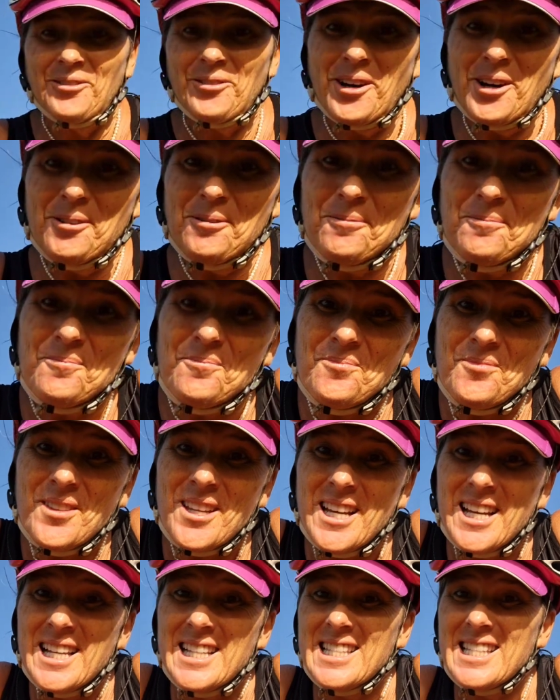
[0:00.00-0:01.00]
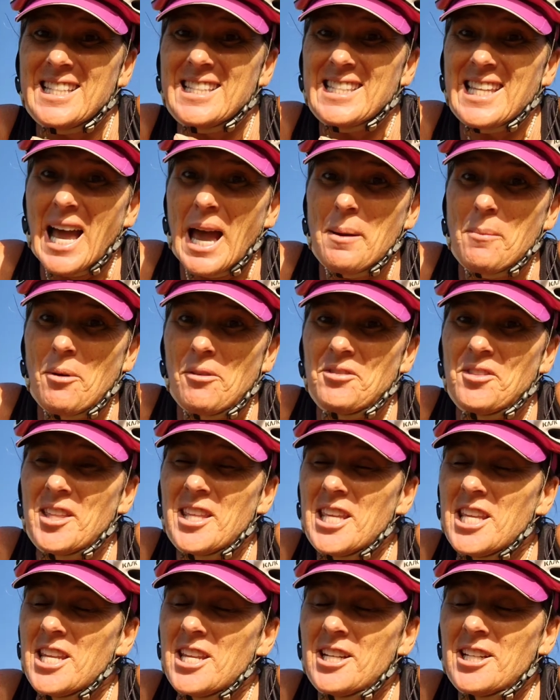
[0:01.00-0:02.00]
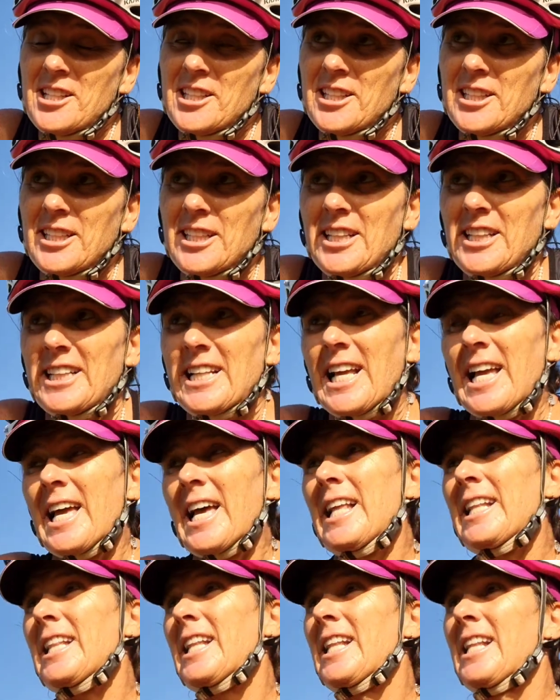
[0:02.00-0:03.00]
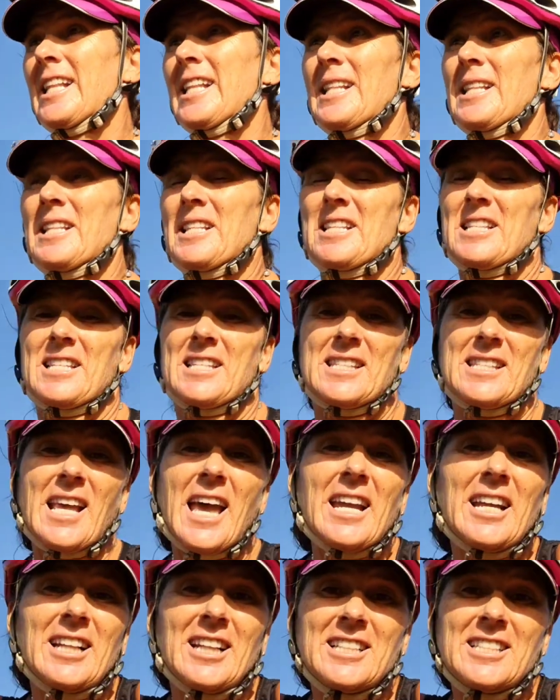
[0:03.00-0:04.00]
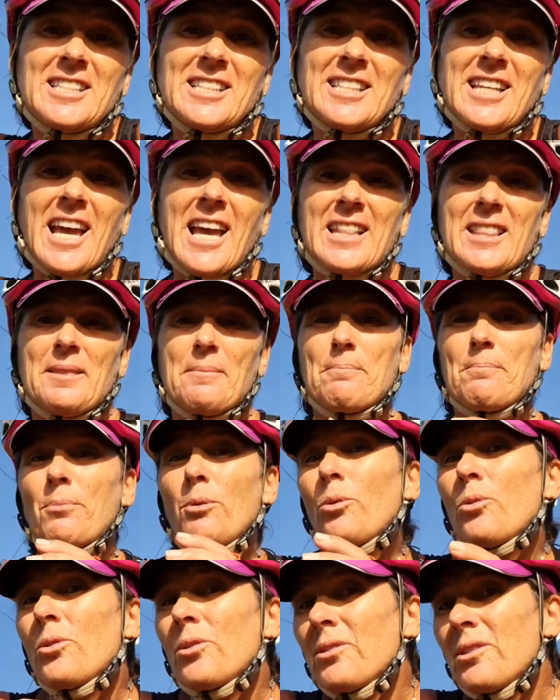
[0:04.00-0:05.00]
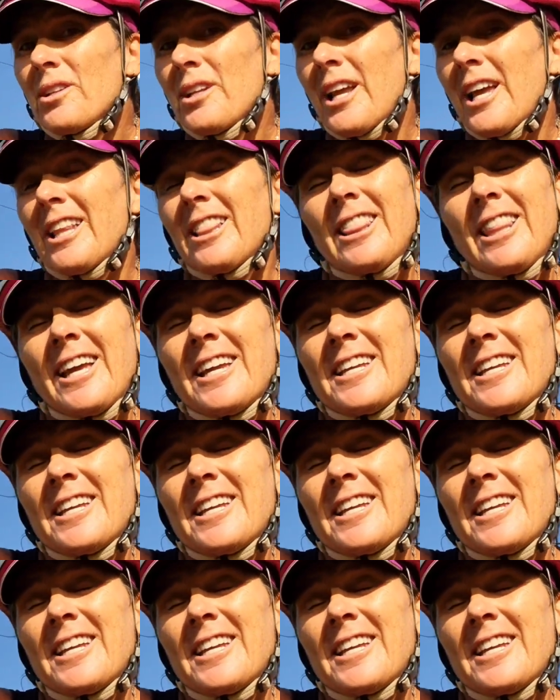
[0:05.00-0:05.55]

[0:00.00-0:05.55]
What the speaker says: Well, the time of the year that cyclists get bored and